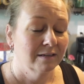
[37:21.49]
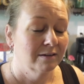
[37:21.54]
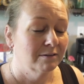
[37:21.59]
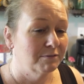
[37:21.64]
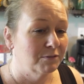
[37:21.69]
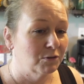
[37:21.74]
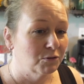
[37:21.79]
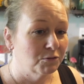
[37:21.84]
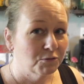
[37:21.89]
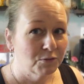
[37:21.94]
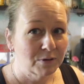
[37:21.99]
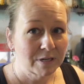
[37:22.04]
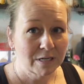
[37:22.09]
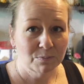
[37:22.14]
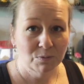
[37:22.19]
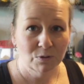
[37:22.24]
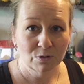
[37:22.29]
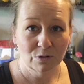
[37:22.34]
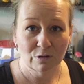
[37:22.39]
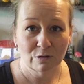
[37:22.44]
feel free to
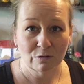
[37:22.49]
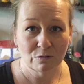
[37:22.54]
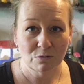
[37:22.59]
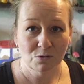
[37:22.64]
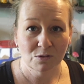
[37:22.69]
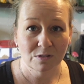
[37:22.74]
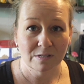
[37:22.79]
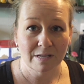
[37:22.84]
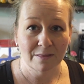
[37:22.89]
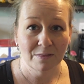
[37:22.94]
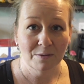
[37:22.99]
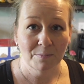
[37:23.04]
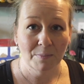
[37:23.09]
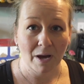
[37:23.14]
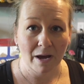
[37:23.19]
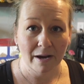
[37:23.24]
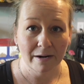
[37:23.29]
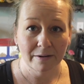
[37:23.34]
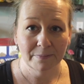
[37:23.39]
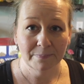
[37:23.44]
put those in the
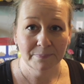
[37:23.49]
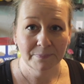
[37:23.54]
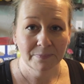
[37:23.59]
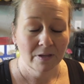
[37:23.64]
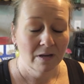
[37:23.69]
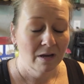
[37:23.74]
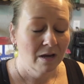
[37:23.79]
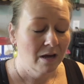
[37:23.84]
bottom.